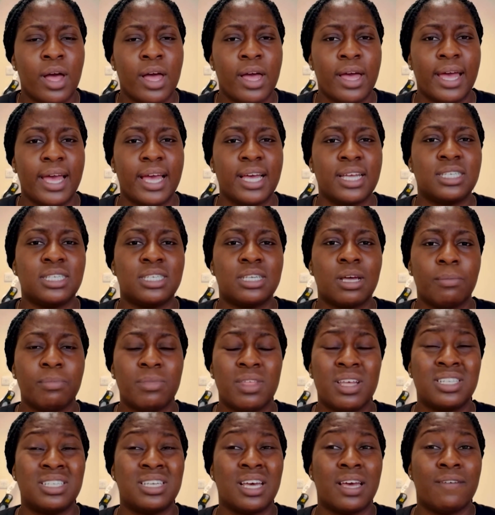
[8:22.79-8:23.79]
it's something
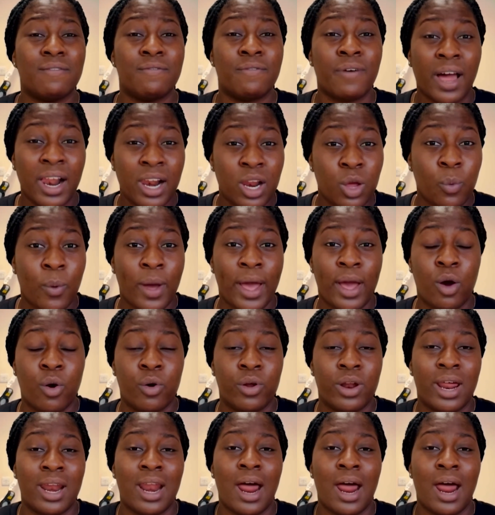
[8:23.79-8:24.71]
to evaluate on, and